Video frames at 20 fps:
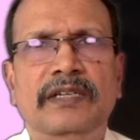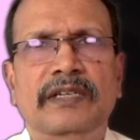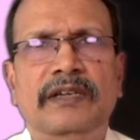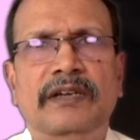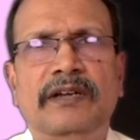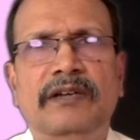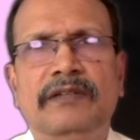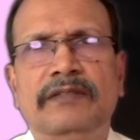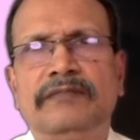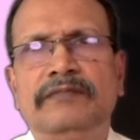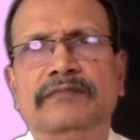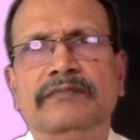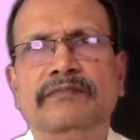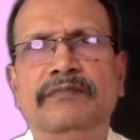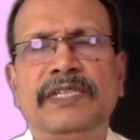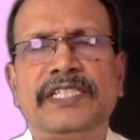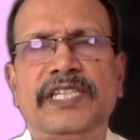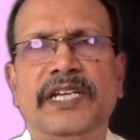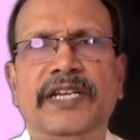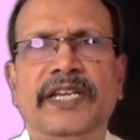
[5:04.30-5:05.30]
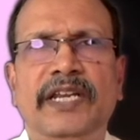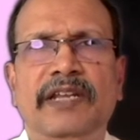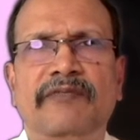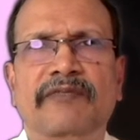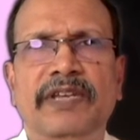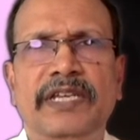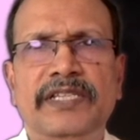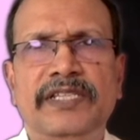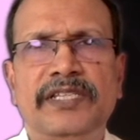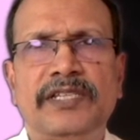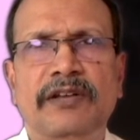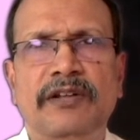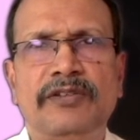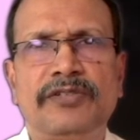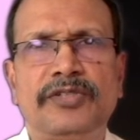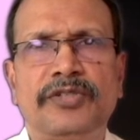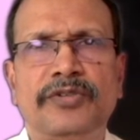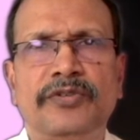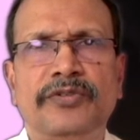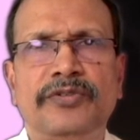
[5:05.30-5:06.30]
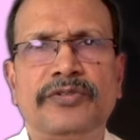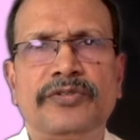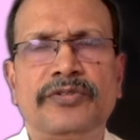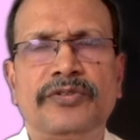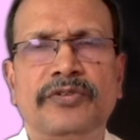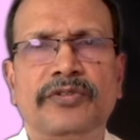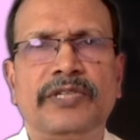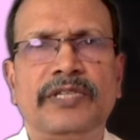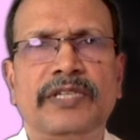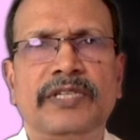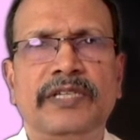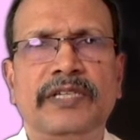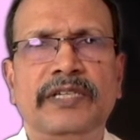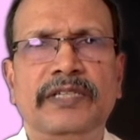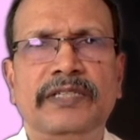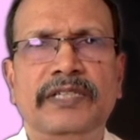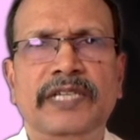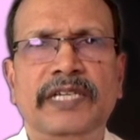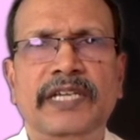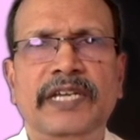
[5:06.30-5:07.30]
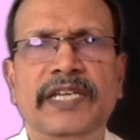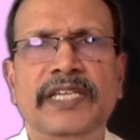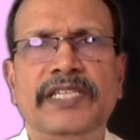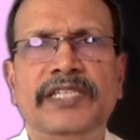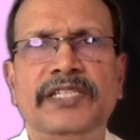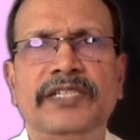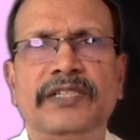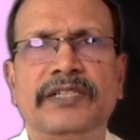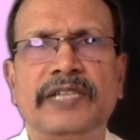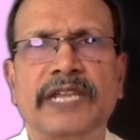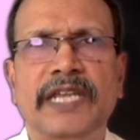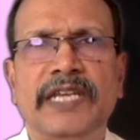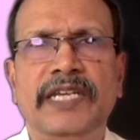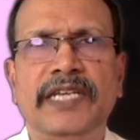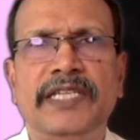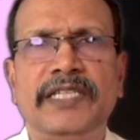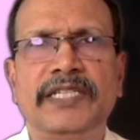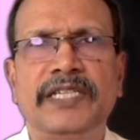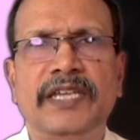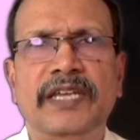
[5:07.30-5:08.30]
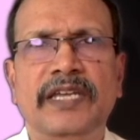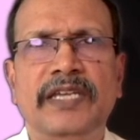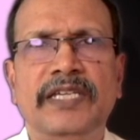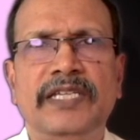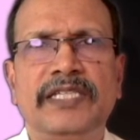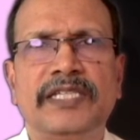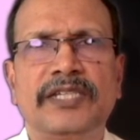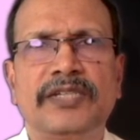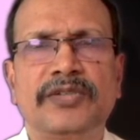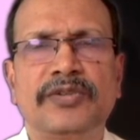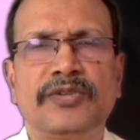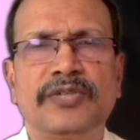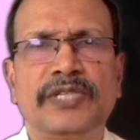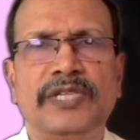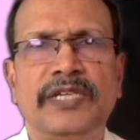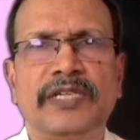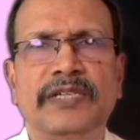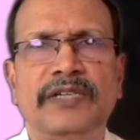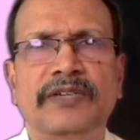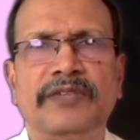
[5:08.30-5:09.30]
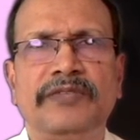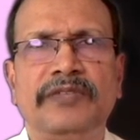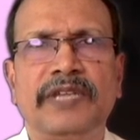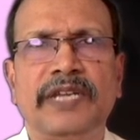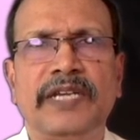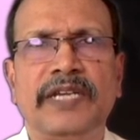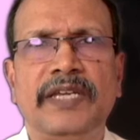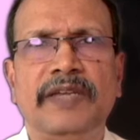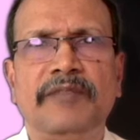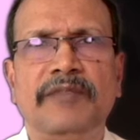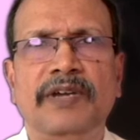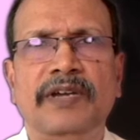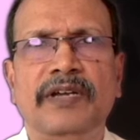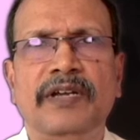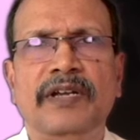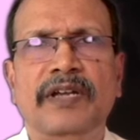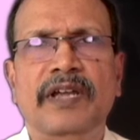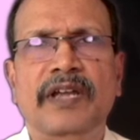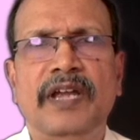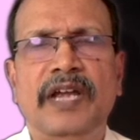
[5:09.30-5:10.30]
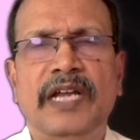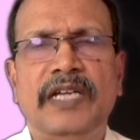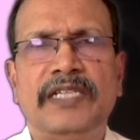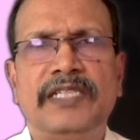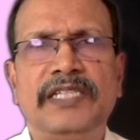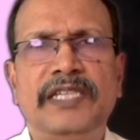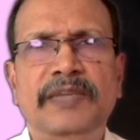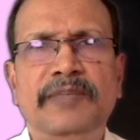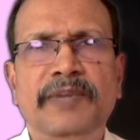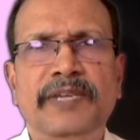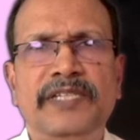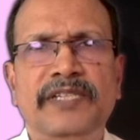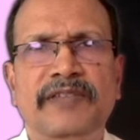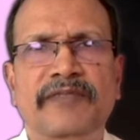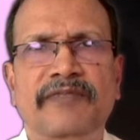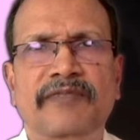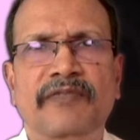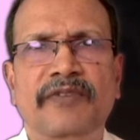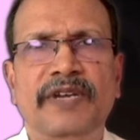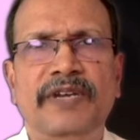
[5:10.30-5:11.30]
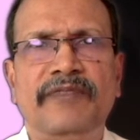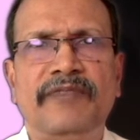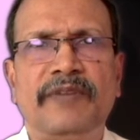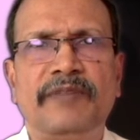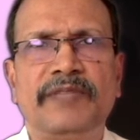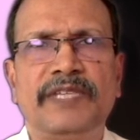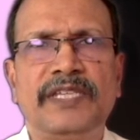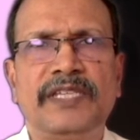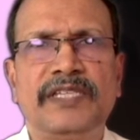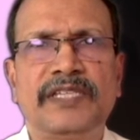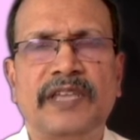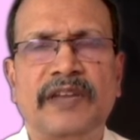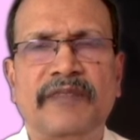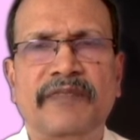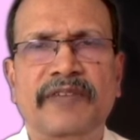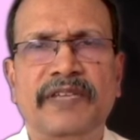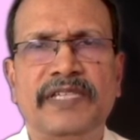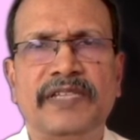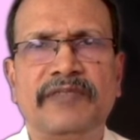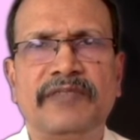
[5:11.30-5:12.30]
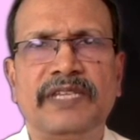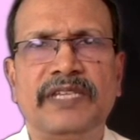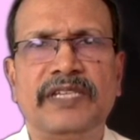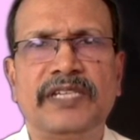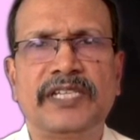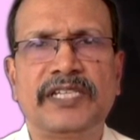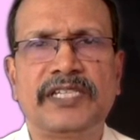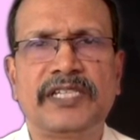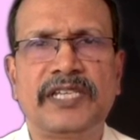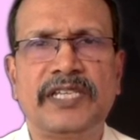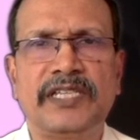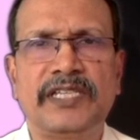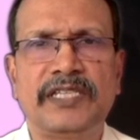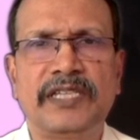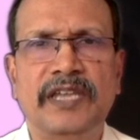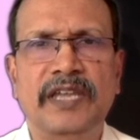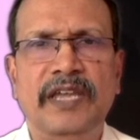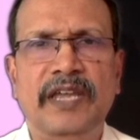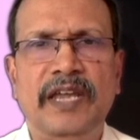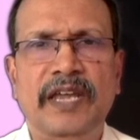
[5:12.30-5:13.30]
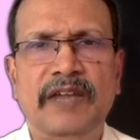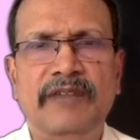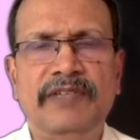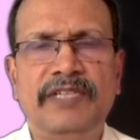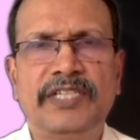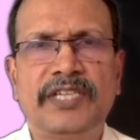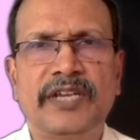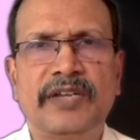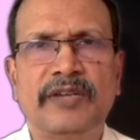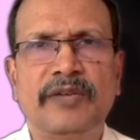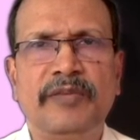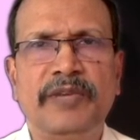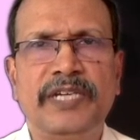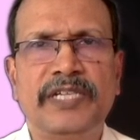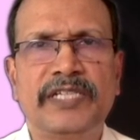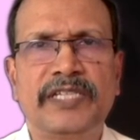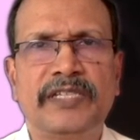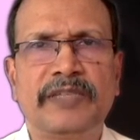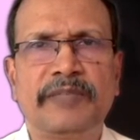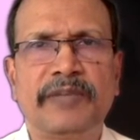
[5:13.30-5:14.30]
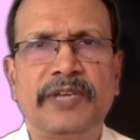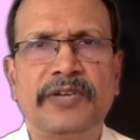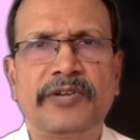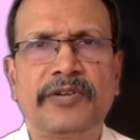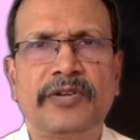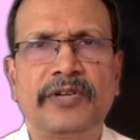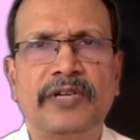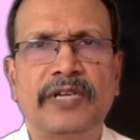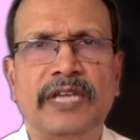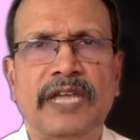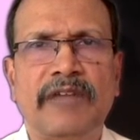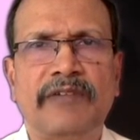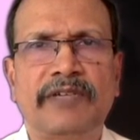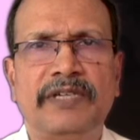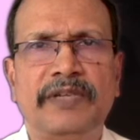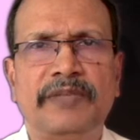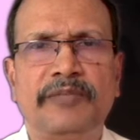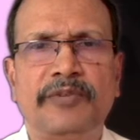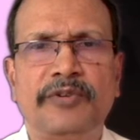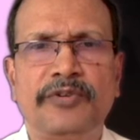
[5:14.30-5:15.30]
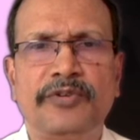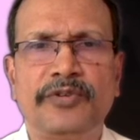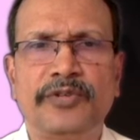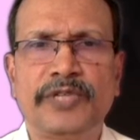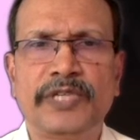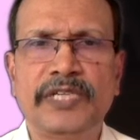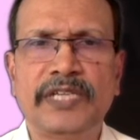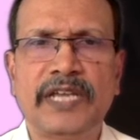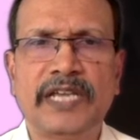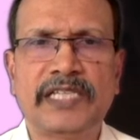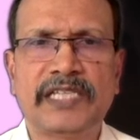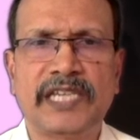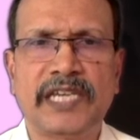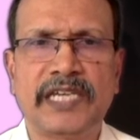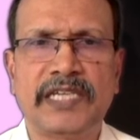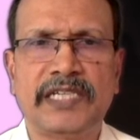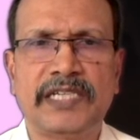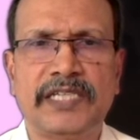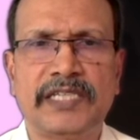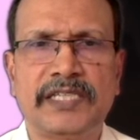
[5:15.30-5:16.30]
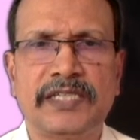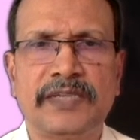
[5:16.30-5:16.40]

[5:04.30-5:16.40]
mesenteric veins also. So the decreased drainage is associated with edema and seepage of fluid from the surface of the intestines, which accumulates in the peritoneal cavity, producing ascites.